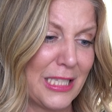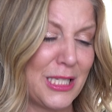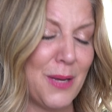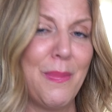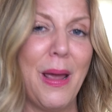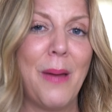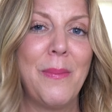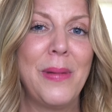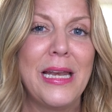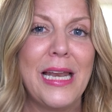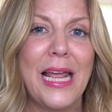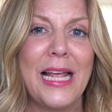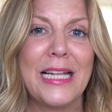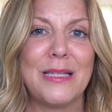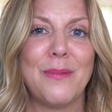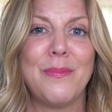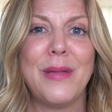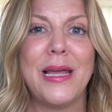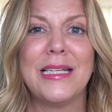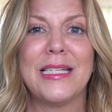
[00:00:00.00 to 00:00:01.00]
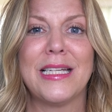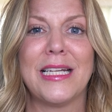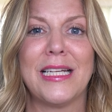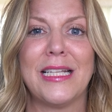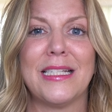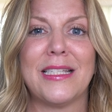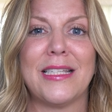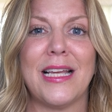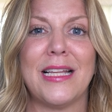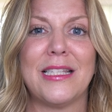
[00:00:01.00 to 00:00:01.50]
It's amazing in
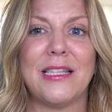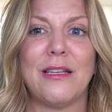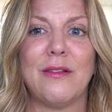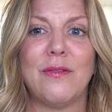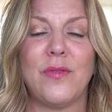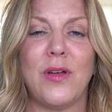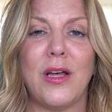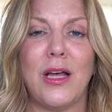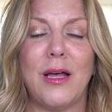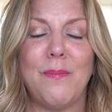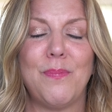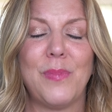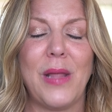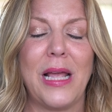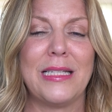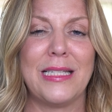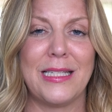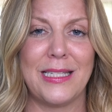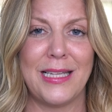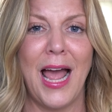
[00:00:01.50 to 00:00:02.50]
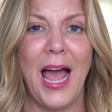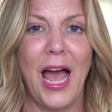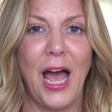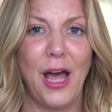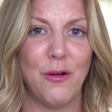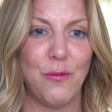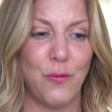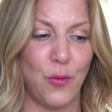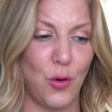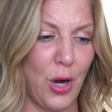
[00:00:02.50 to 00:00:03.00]
the sense of, it's
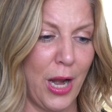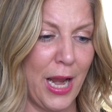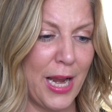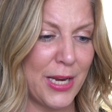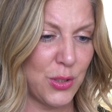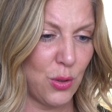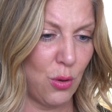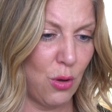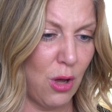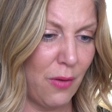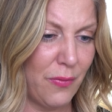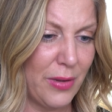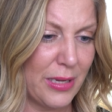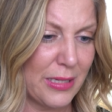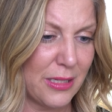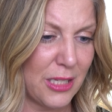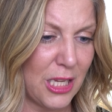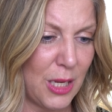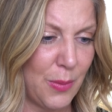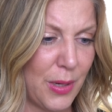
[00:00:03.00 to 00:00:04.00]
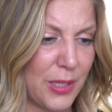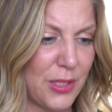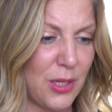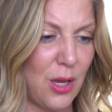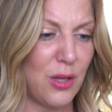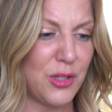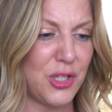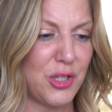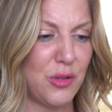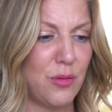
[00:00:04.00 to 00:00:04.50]
sad for Hazel, obviously, but it's
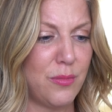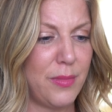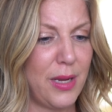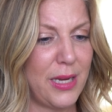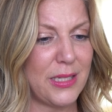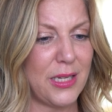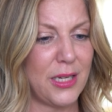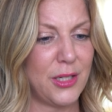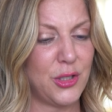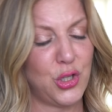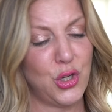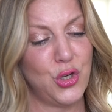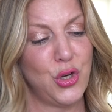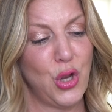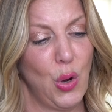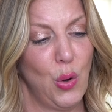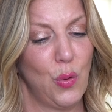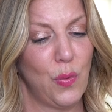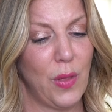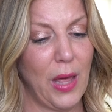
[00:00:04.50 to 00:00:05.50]
also amazing to know